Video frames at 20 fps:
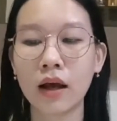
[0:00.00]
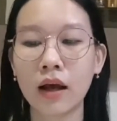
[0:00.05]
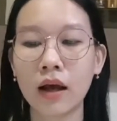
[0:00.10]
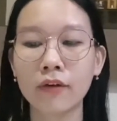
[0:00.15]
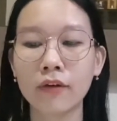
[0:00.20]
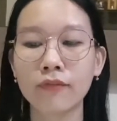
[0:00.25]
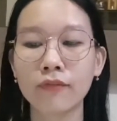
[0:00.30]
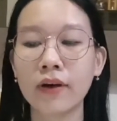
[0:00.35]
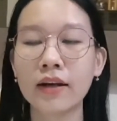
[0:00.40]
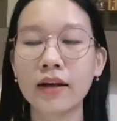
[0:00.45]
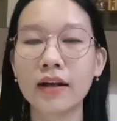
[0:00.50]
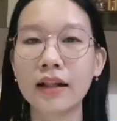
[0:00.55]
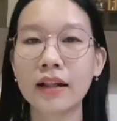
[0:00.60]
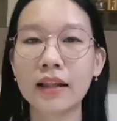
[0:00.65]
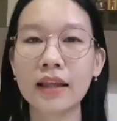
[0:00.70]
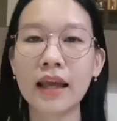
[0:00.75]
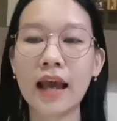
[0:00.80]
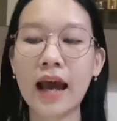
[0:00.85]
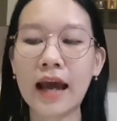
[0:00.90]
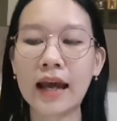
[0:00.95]
and
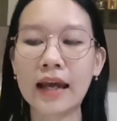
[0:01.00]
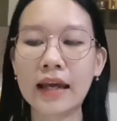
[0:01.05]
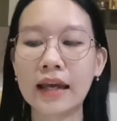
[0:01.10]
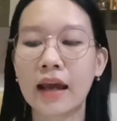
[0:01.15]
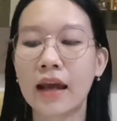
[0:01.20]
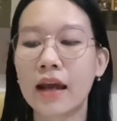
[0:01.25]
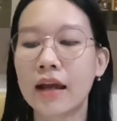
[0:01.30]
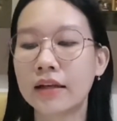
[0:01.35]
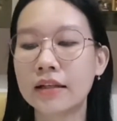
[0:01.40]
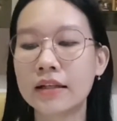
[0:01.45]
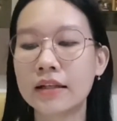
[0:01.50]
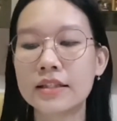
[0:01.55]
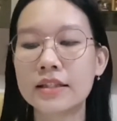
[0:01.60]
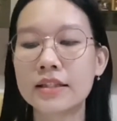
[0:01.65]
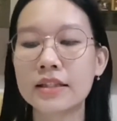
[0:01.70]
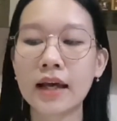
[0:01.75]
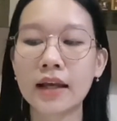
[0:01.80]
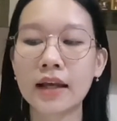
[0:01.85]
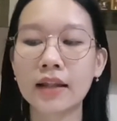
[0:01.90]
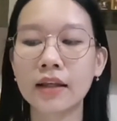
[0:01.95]
finally I
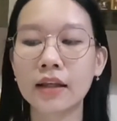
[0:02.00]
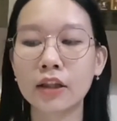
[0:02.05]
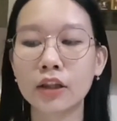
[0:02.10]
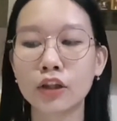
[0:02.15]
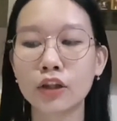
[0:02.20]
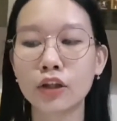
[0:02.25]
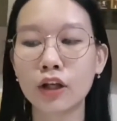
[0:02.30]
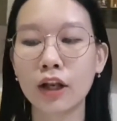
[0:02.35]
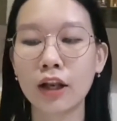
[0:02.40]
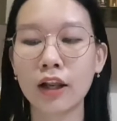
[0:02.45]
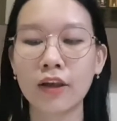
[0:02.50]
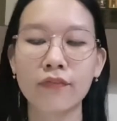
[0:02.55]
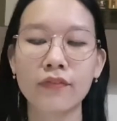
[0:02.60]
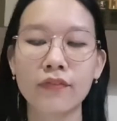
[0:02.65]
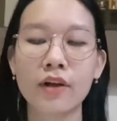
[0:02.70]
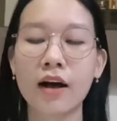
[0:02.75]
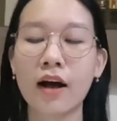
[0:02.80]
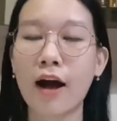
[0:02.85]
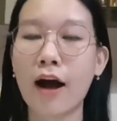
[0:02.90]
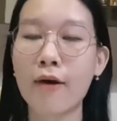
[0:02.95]
decided to leave
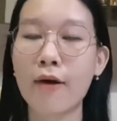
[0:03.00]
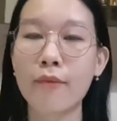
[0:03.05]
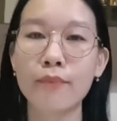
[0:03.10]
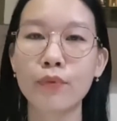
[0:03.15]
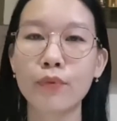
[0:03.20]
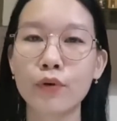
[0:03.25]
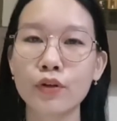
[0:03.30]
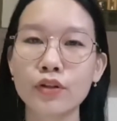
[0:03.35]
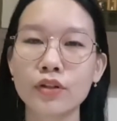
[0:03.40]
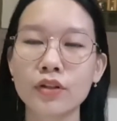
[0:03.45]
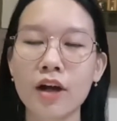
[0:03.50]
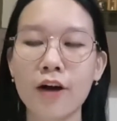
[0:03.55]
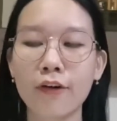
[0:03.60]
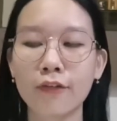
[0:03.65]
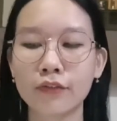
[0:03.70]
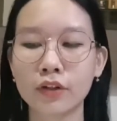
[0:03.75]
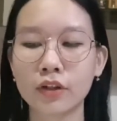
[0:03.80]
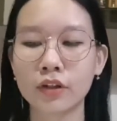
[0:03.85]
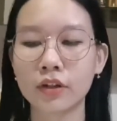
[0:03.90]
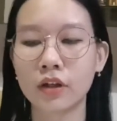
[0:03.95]
the campus
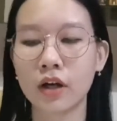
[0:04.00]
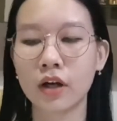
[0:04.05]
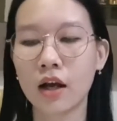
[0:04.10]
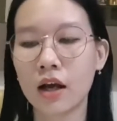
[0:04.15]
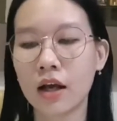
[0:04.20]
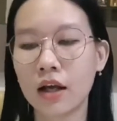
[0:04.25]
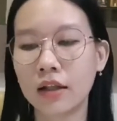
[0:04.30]
after